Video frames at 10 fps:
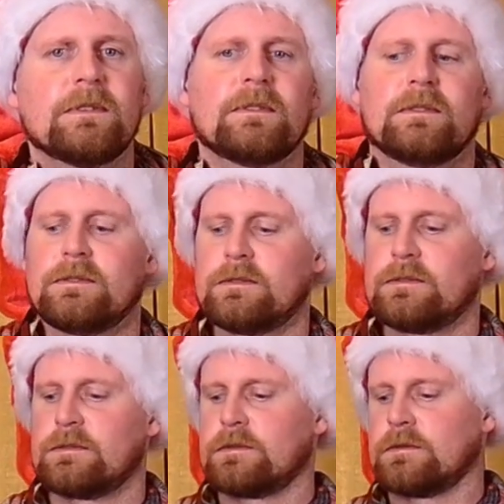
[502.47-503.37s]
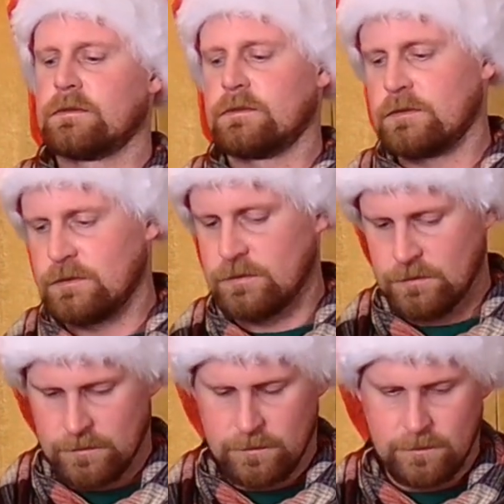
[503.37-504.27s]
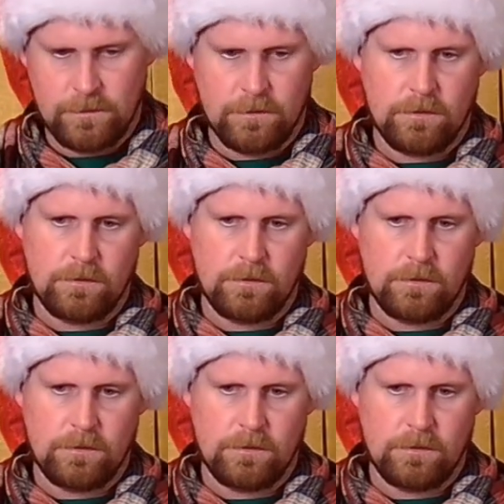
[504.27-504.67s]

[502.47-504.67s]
No one is speaking in this clip.